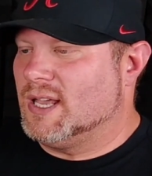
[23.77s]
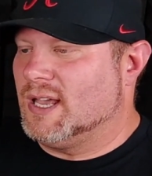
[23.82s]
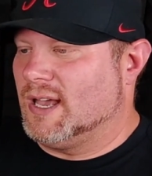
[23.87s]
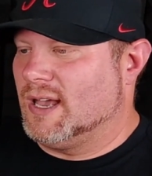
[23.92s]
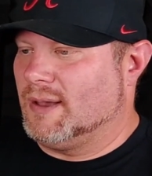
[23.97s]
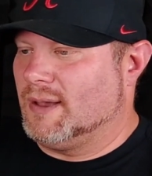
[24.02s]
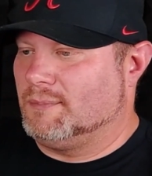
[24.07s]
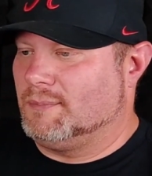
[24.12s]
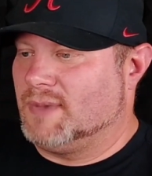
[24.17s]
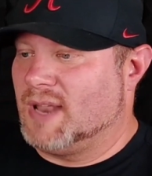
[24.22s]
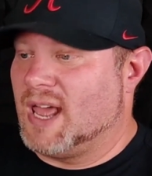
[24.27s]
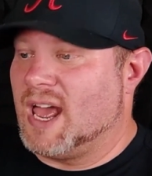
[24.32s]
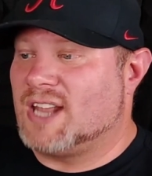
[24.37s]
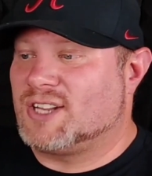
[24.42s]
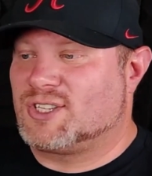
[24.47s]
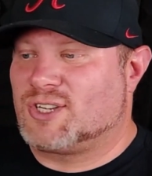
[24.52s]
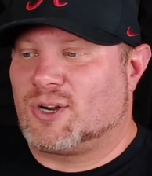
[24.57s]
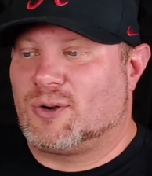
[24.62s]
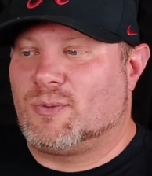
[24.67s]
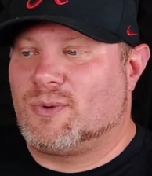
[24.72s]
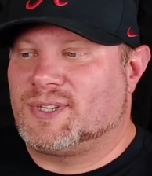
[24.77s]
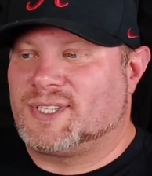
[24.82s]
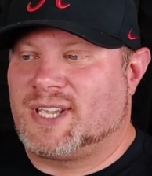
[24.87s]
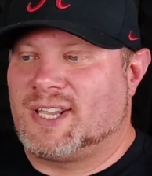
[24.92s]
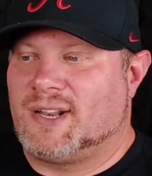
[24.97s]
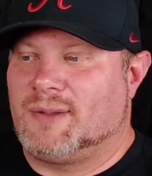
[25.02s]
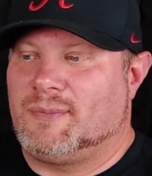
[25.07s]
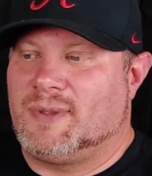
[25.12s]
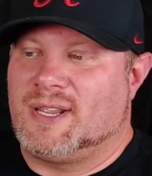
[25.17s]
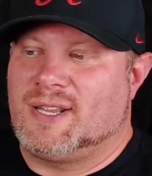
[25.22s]
Um, not sure what's
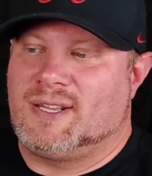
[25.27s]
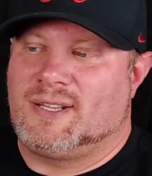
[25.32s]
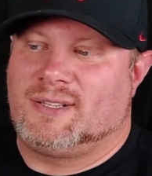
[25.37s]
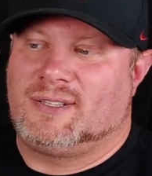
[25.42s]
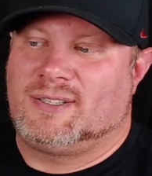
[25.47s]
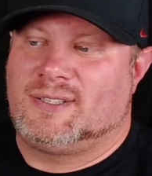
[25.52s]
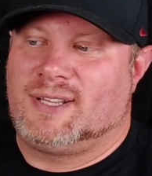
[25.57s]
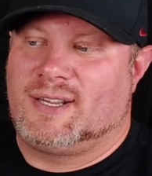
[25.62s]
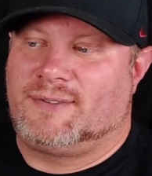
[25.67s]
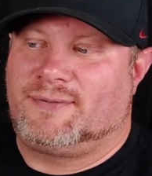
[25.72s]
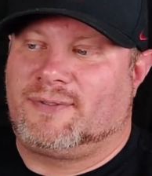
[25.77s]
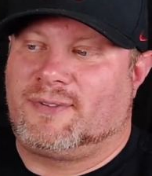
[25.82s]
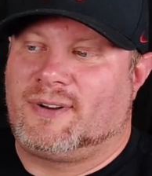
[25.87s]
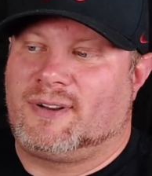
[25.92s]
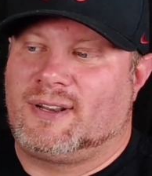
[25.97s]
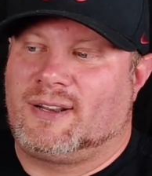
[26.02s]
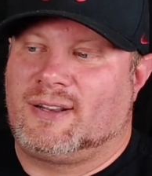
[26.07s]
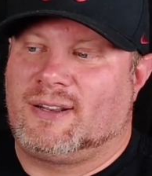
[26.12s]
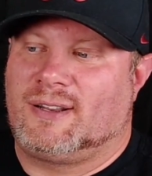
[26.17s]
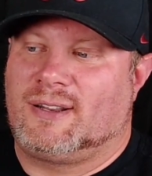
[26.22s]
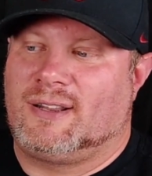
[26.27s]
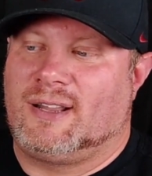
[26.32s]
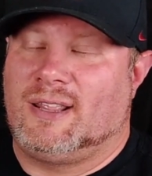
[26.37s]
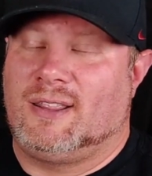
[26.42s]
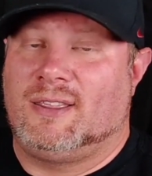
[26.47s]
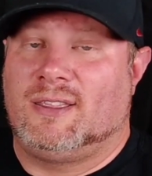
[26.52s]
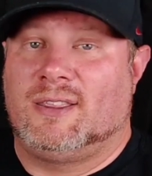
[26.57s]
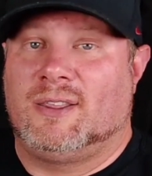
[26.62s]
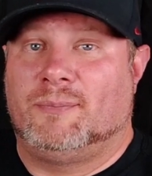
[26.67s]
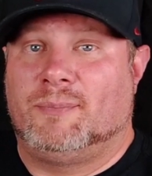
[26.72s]
going to be different
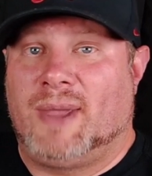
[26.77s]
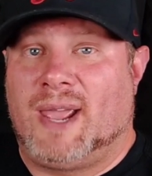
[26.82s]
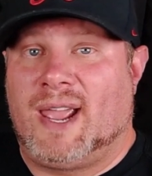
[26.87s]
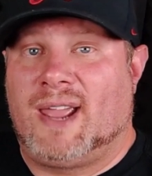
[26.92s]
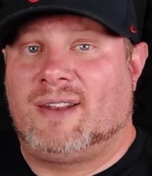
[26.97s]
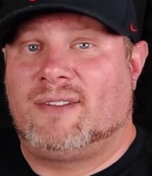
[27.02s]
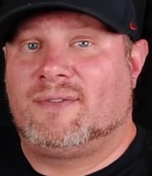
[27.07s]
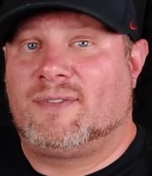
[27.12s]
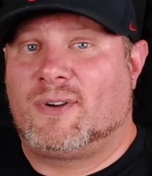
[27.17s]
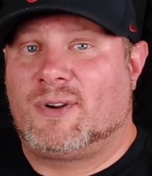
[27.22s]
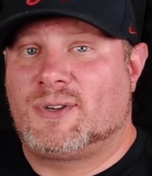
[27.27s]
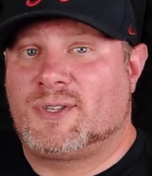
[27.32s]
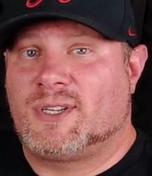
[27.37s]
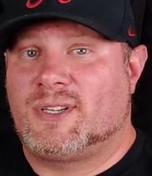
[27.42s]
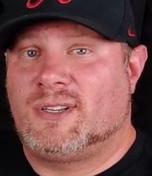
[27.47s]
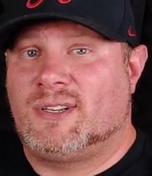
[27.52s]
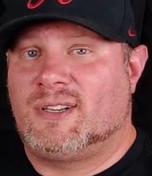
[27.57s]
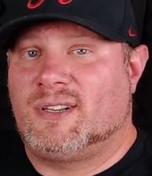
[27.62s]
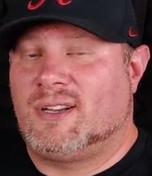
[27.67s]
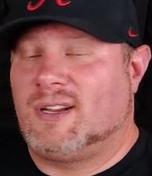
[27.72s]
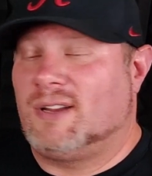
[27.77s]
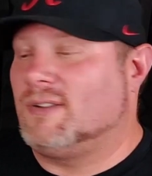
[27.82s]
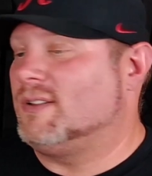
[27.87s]
in the band version.